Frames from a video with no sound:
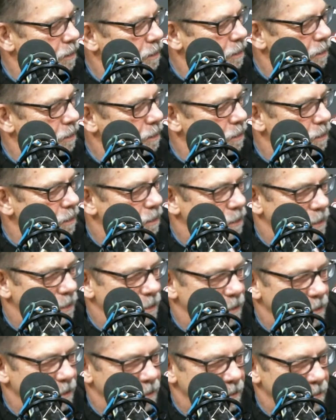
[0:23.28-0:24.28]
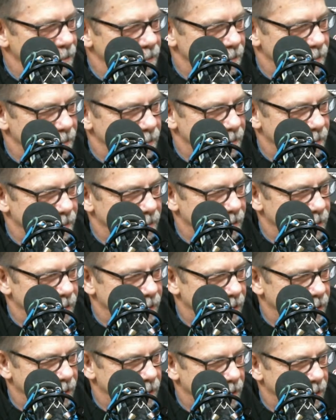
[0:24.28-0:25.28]

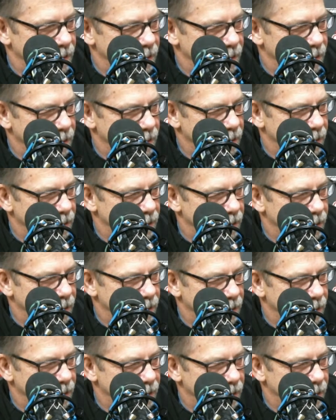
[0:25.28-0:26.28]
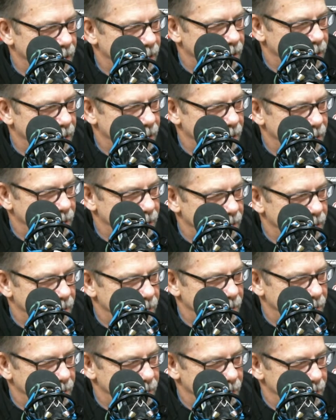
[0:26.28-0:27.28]

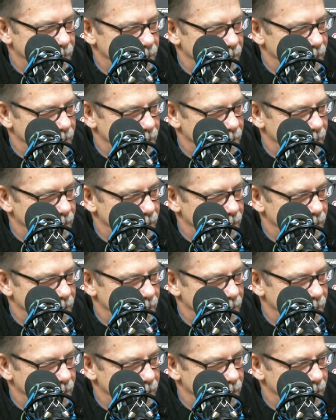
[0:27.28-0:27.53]
No words are spoken by the person on screen.